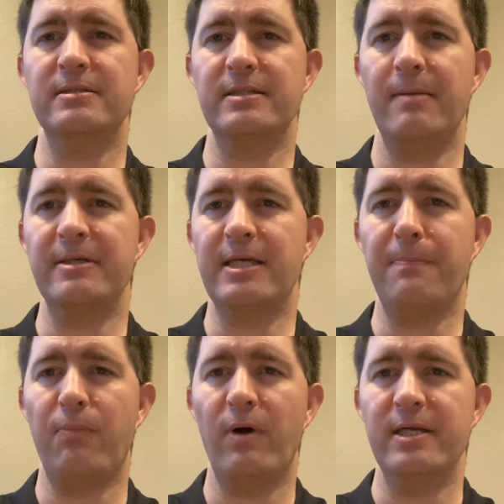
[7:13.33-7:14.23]
let me
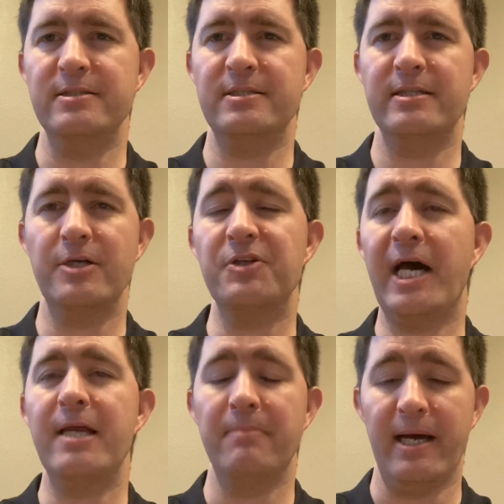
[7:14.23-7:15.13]
keep one and send the other
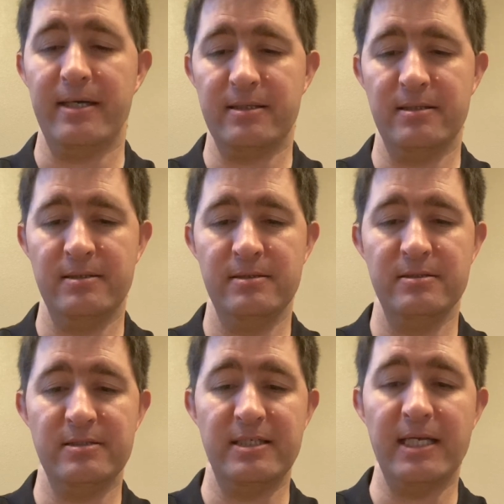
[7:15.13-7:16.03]
nine back.
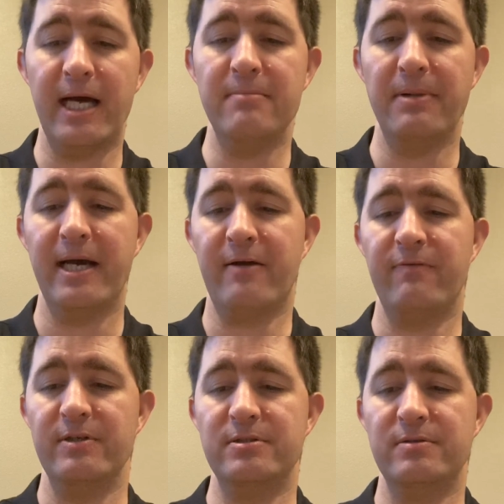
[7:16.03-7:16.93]
Send nine back
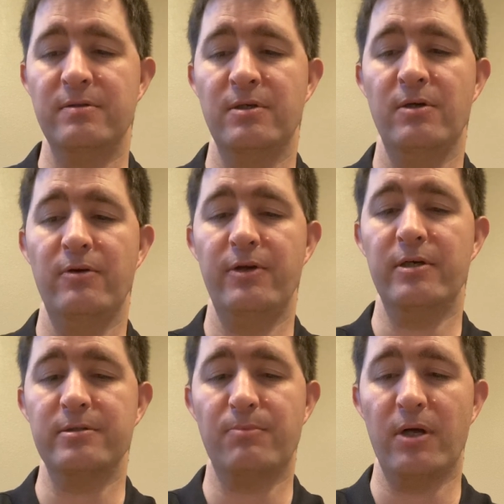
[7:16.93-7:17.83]
for this
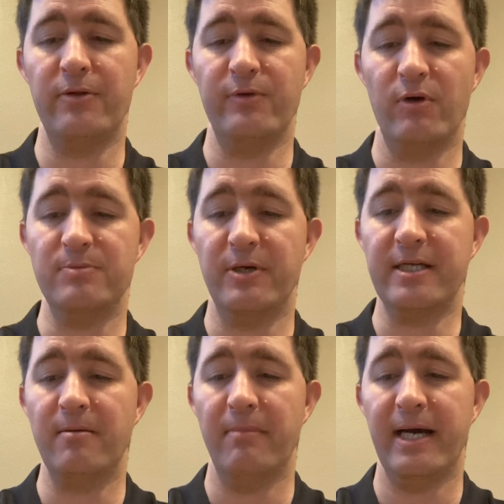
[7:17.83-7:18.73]
young brother of yours.
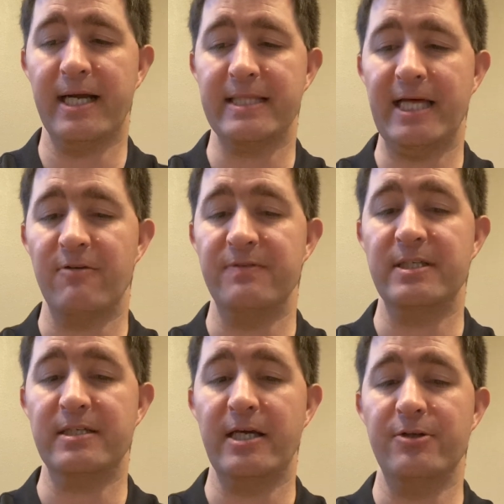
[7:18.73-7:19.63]
Bring him back, and that'll
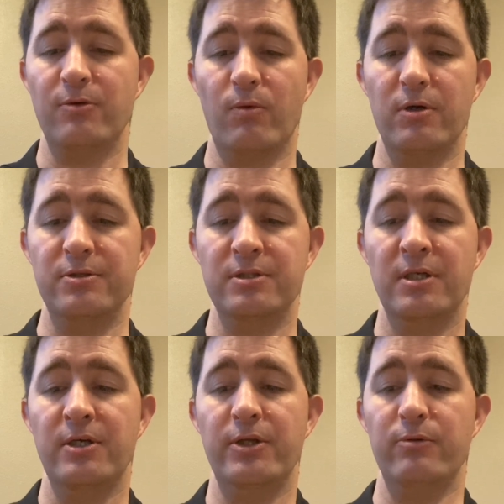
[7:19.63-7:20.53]
vindicate your words.
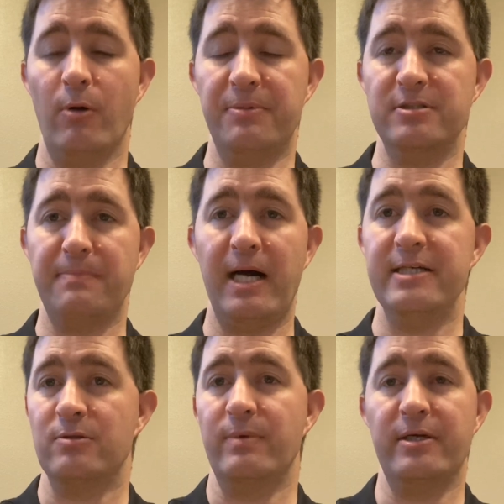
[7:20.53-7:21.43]
You won't be
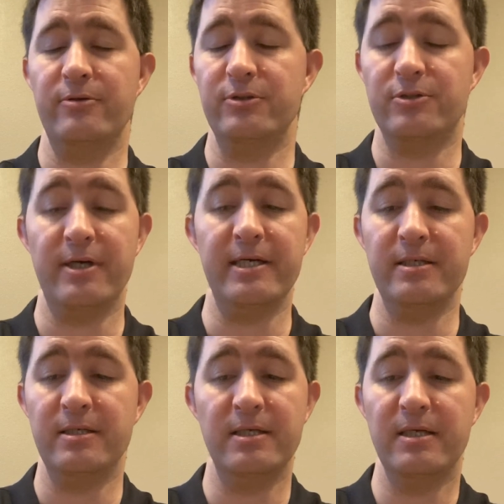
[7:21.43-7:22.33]
spies, and we can do
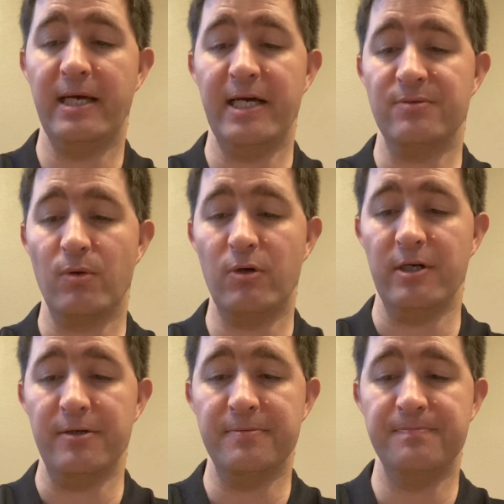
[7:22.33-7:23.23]
trade as we
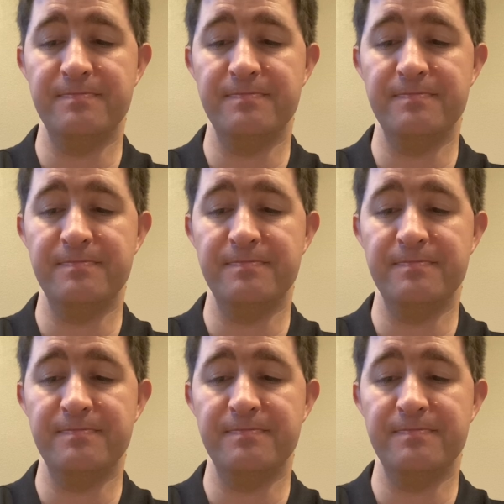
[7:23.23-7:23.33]
would.